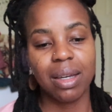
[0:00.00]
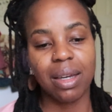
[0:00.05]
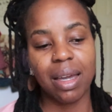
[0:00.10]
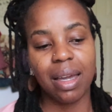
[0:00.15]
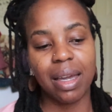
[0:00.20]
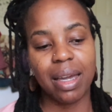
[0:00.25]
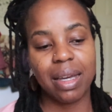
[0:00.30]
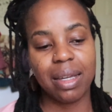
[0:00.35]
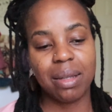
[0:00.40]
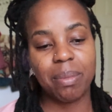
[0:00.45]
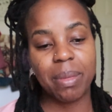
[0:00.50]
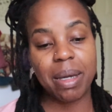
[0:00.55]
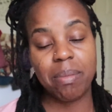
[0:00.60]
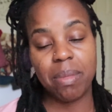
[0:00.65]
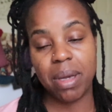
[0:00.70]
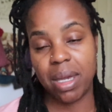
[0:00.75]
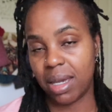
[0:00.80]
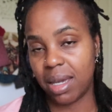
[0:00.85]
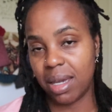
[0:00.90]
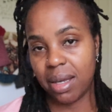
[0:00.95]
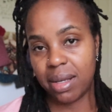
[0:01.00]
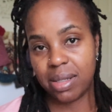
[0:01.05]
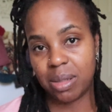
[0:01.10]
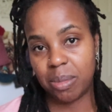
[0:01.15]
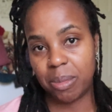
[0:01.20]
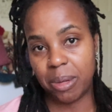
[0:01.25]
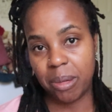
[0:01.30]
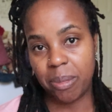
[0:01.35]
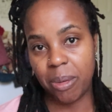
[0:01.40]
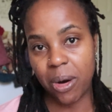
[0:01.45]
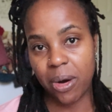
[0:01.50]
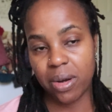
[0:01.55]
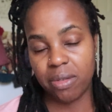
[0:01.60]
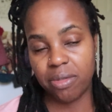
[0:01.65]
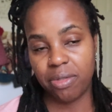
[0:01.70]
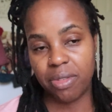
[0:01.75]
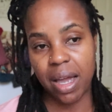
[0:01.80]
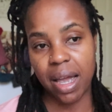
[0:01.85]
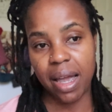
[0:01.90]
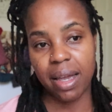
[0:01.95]
And my making is a big part
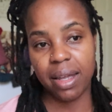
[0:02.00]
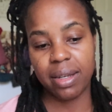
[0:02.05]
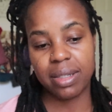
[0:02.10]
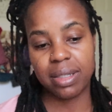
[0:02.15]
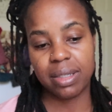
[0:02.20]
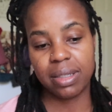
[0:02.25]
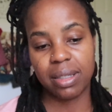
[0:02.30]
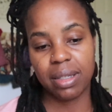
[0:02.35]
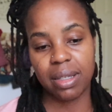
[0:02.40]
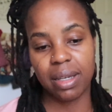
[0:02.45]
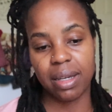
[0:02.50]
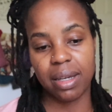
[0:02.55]
of that.